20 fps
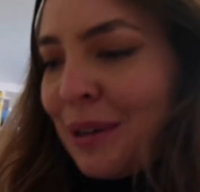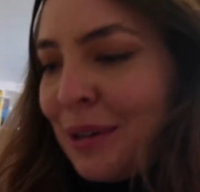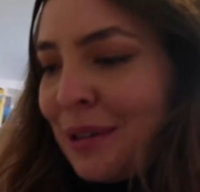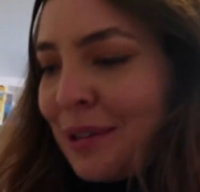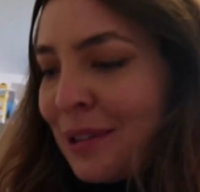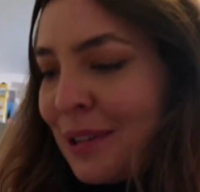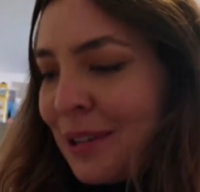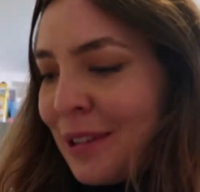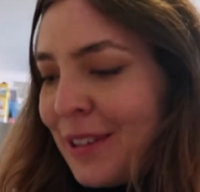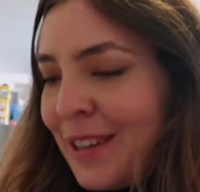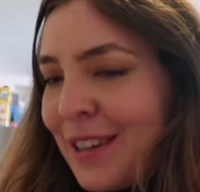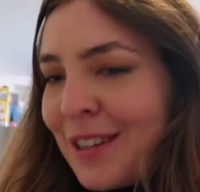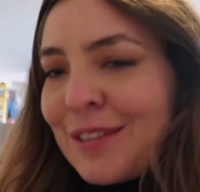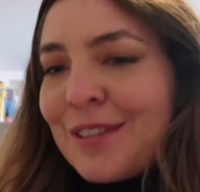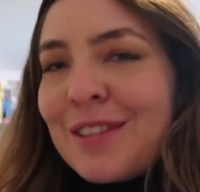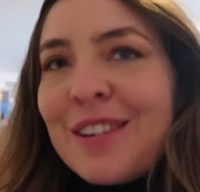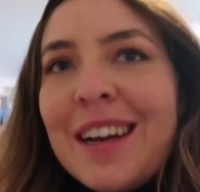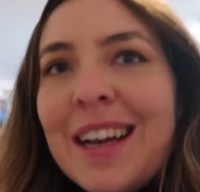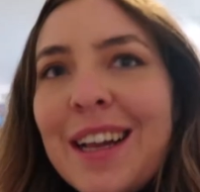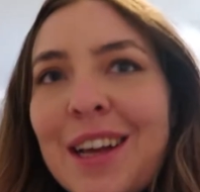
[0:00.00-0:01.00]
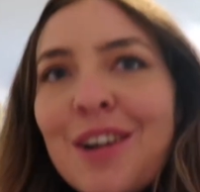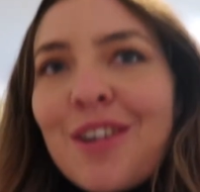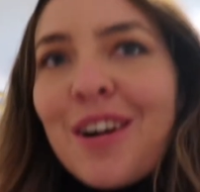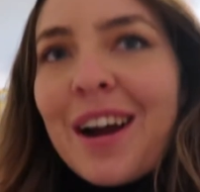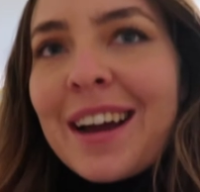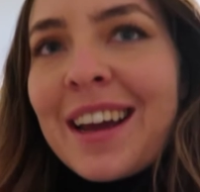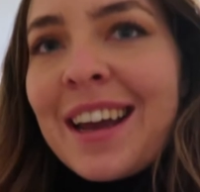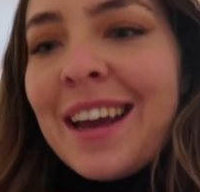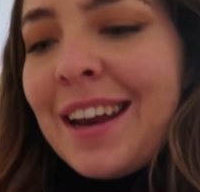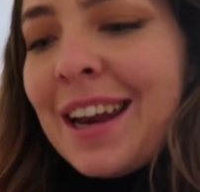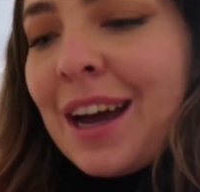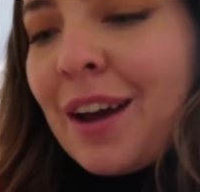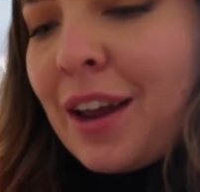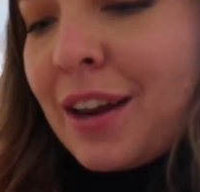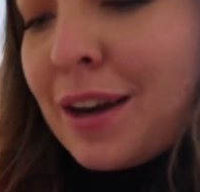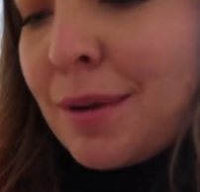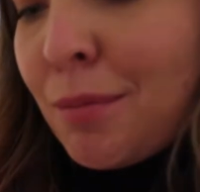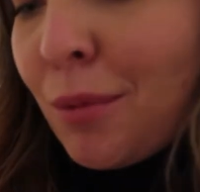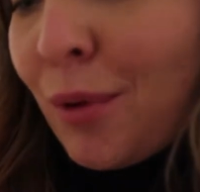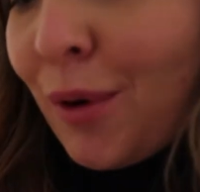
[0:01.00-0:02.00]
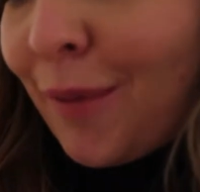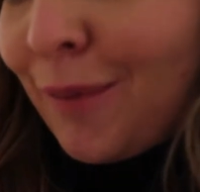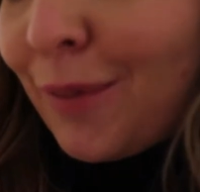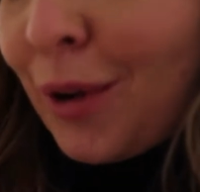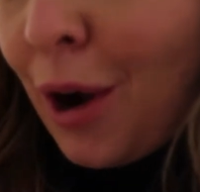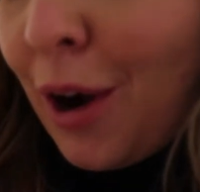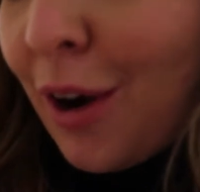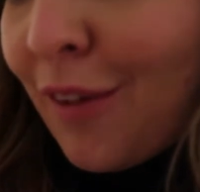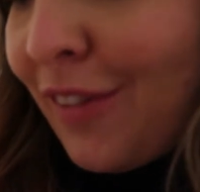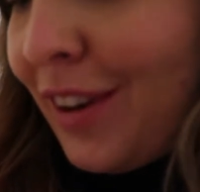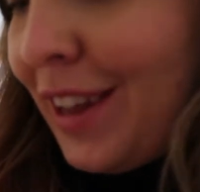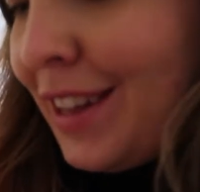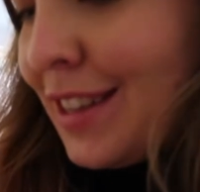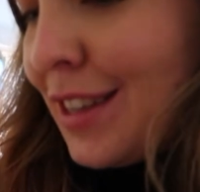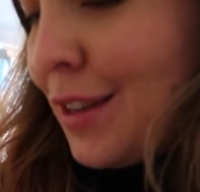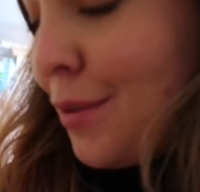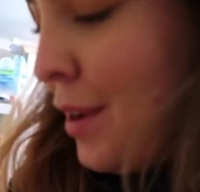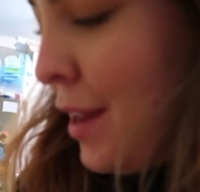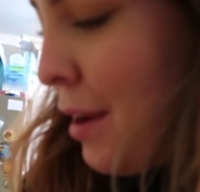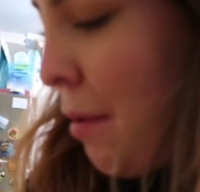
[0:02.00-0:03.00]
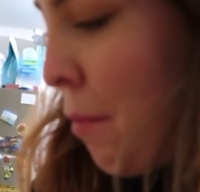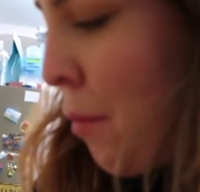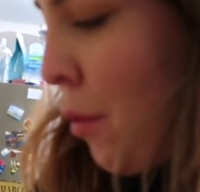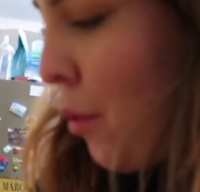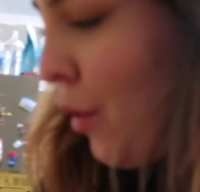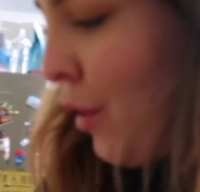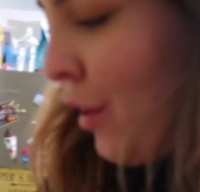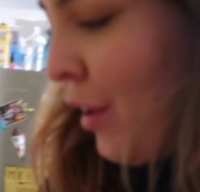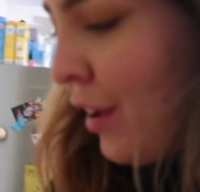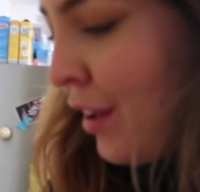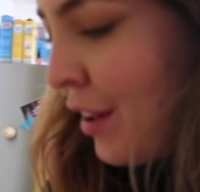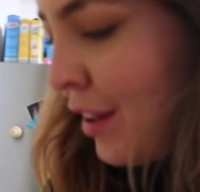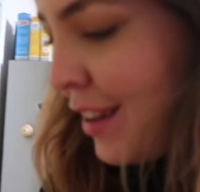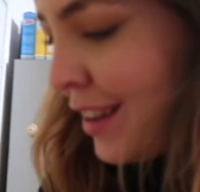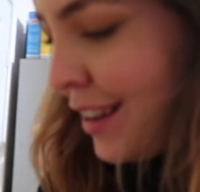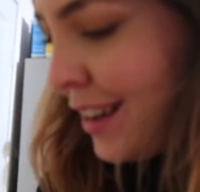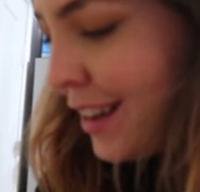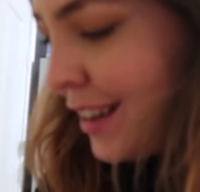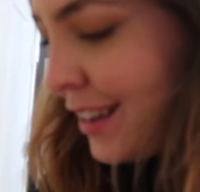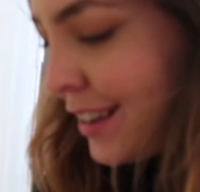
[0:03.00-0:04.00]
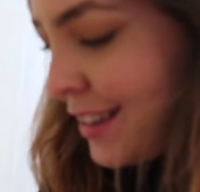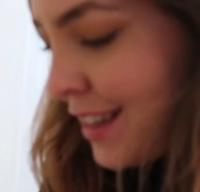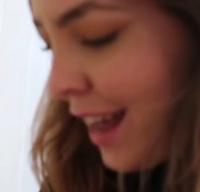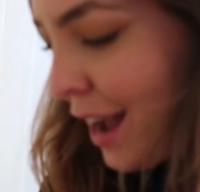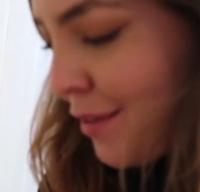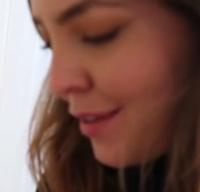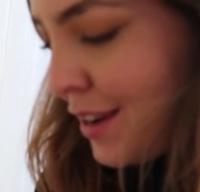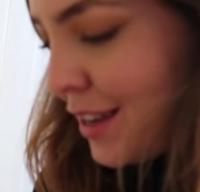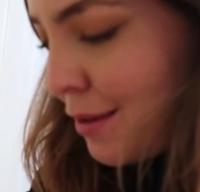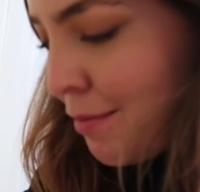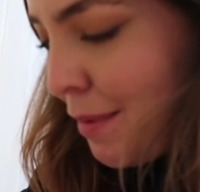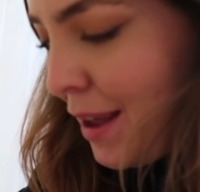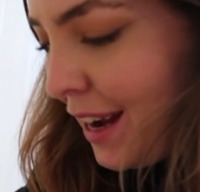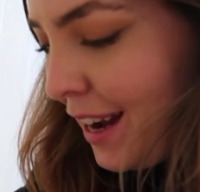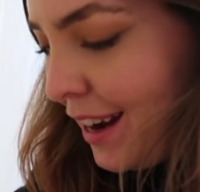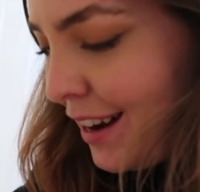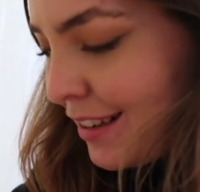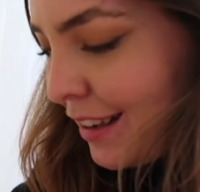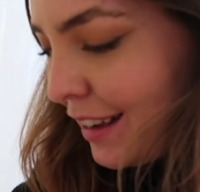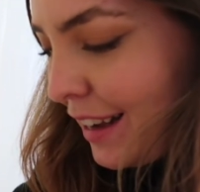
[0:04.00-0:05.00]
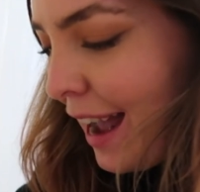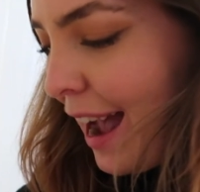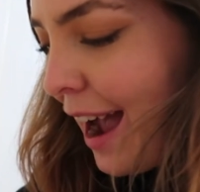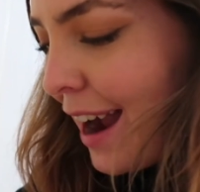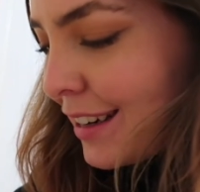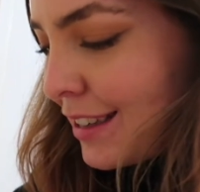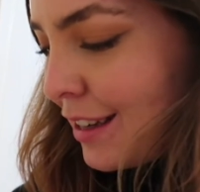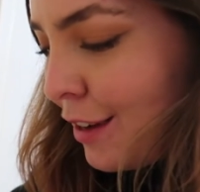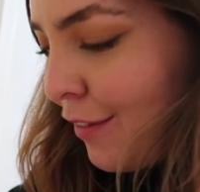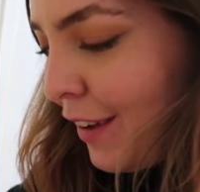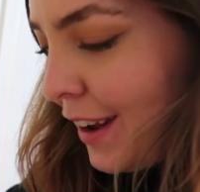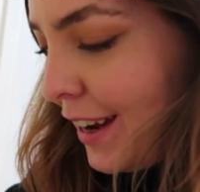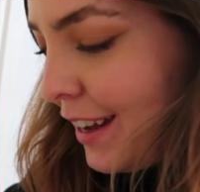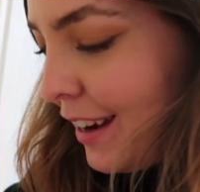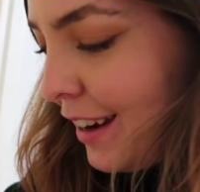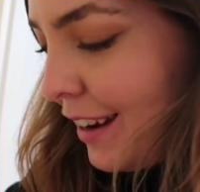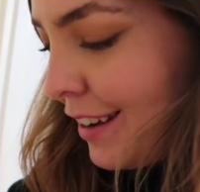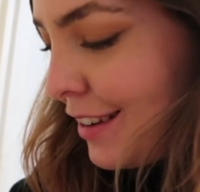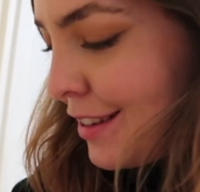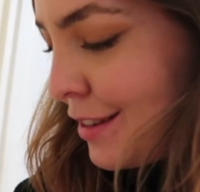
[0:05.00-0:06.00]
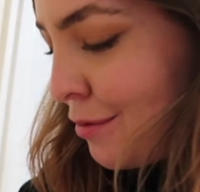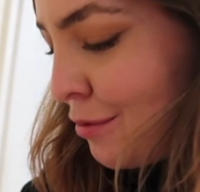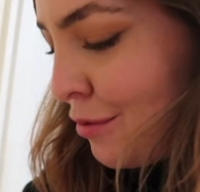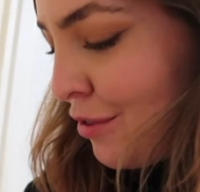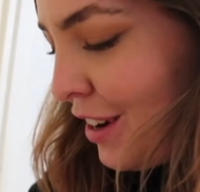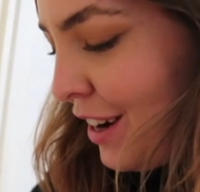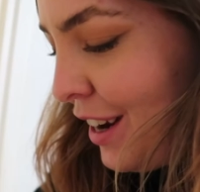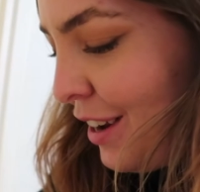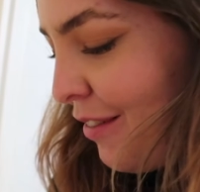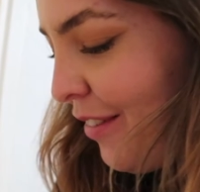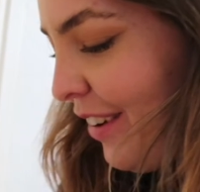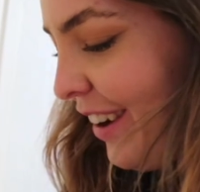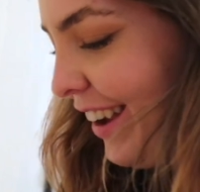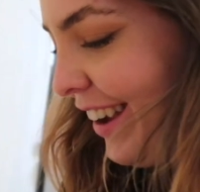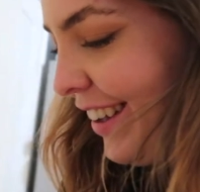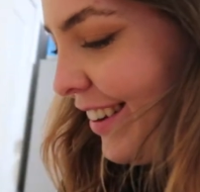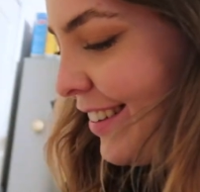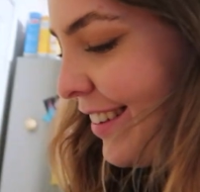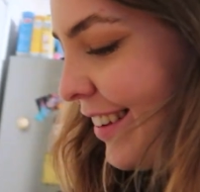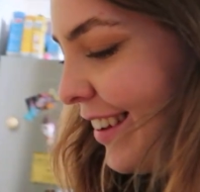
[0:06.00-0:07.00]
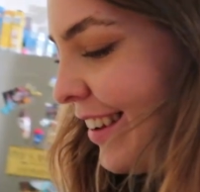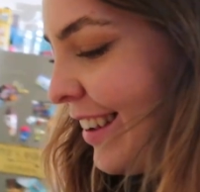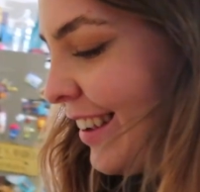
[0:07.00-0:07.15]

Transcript: Oh, it's really cracking now. Like, the more I'm carving into it, the more sound it's making. It's like activating it. It's really weird.